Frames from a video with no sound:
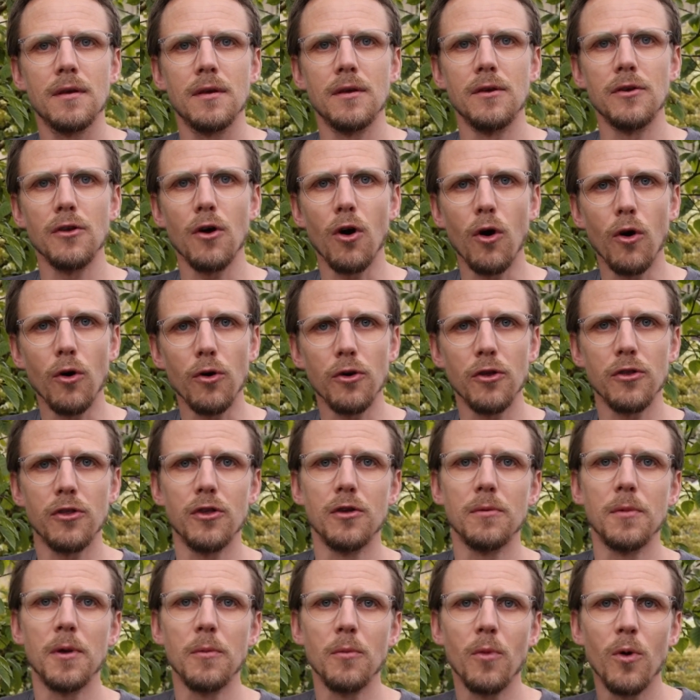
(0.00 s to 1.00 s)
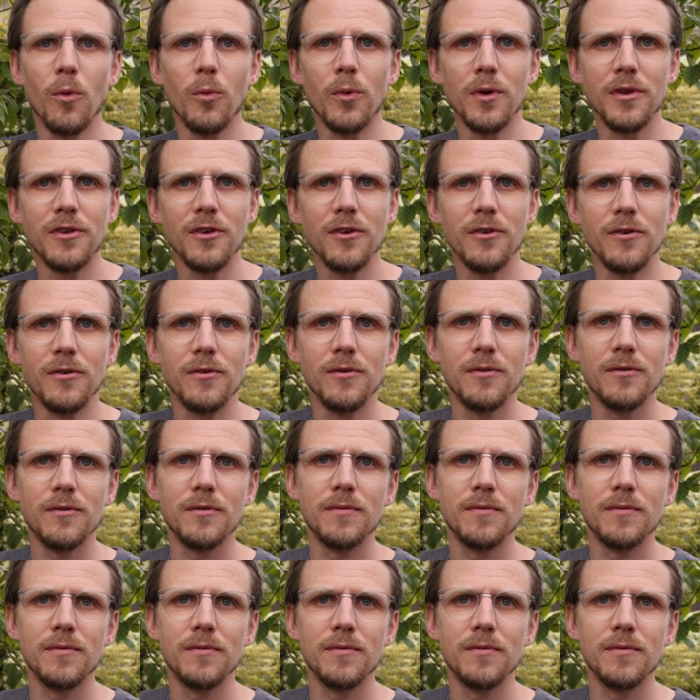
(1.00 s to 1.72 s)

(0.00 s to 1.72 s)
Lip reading: and honour them in what we do.